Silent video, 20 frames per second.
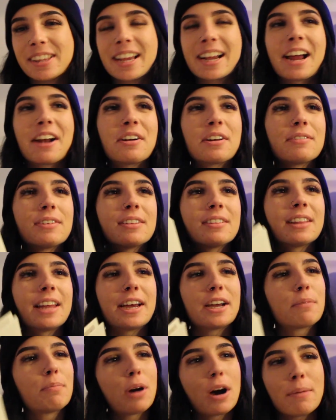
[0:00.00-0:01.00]
Like, I don't even
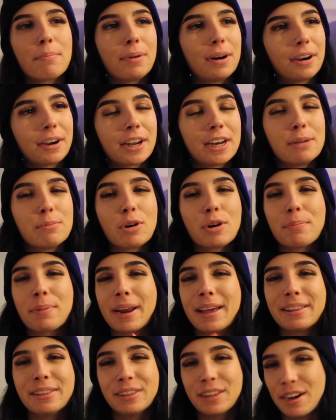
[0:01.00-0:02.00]
like pop punk anymore, but
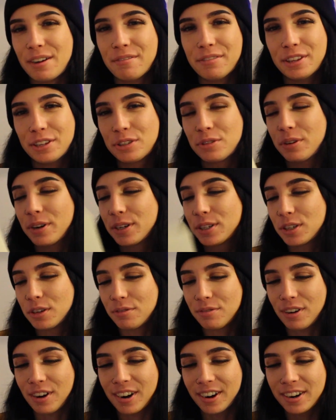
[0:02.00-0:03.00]
I love The Story So
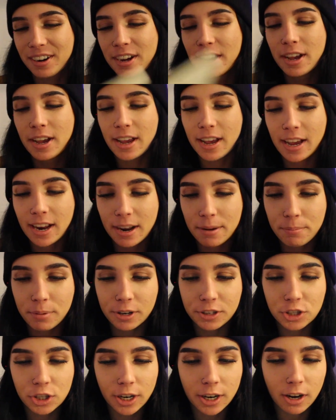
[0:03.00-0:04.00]
Far. And I'm
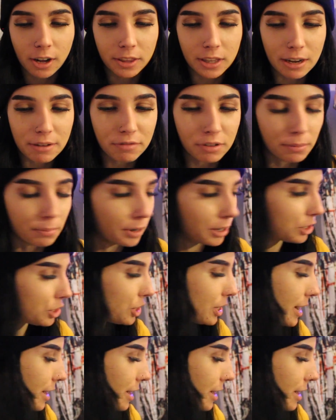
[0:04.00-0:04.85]
pretty sure I got that from merch